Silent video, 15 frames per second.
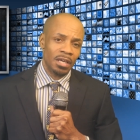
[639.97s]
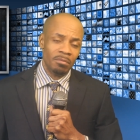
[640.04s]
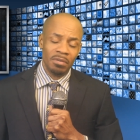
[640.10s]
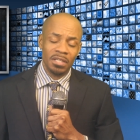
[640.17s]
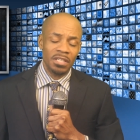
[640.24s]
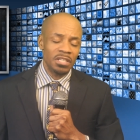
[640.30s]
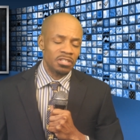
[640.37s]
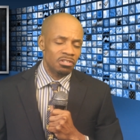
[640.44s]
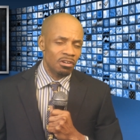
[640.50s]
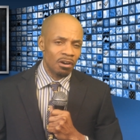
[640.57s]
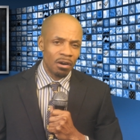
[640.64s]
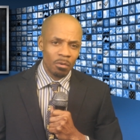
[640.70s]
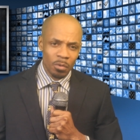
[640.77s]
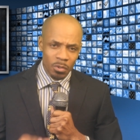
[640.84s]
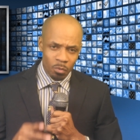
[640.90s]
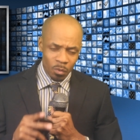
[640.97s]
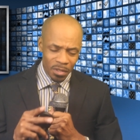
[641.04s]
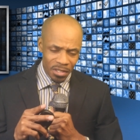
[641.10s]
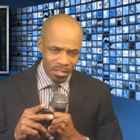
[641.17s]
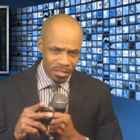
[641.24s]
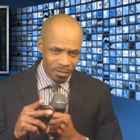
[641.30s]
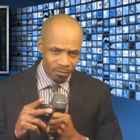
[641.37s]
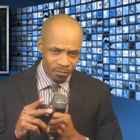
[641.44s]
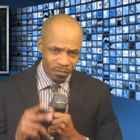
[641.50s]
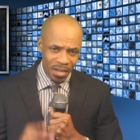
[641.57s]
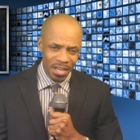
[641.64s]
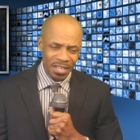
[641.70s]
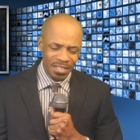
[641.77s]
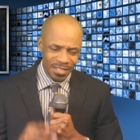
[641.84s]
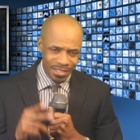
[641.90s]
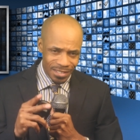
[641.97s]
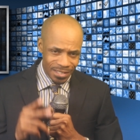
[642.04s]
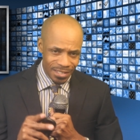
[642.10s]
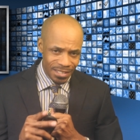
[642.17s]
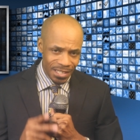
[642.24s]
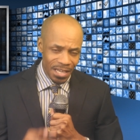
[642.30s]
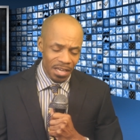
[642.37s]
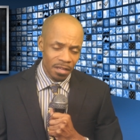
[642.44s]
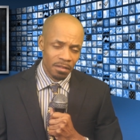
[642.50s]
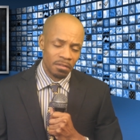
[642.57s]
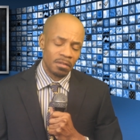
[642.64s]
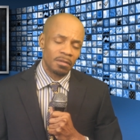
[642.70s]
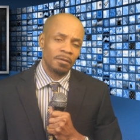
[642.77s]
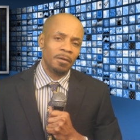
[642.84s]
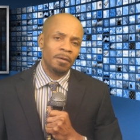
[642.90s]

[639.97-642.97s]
I mean, this dog was willing to fight to the death.